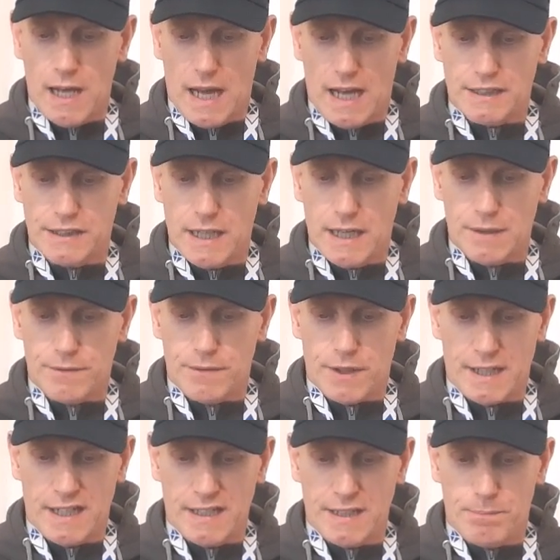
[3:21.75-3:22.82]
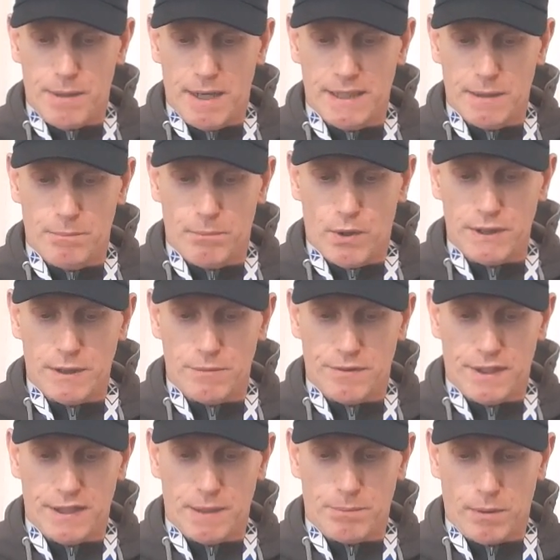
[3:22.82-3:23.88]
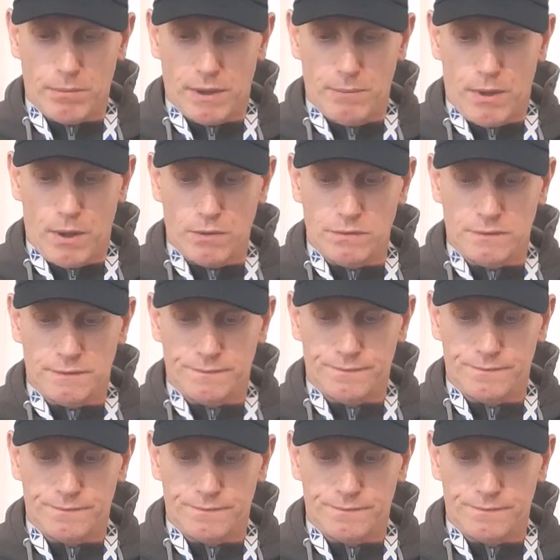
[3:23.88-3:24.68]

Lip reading: a sheriff or an independent body within the public building?